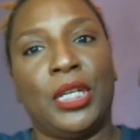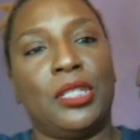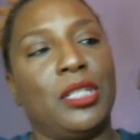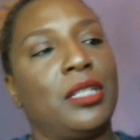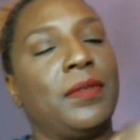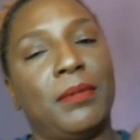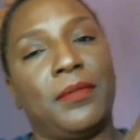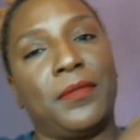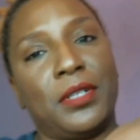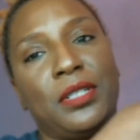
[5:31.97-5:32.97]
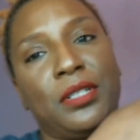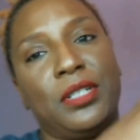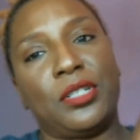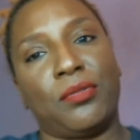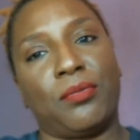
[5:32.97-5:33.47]
just from the first
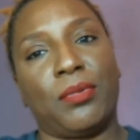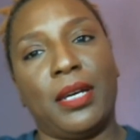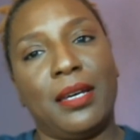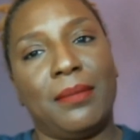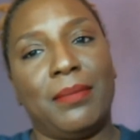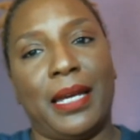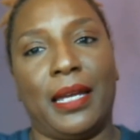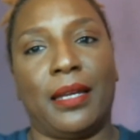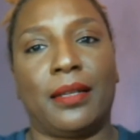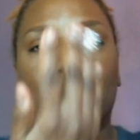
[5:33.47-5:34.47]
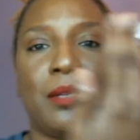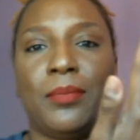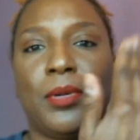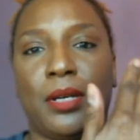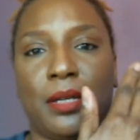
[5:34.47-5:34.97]
initial rub, like, come
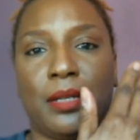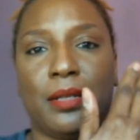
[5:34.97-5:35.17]
on,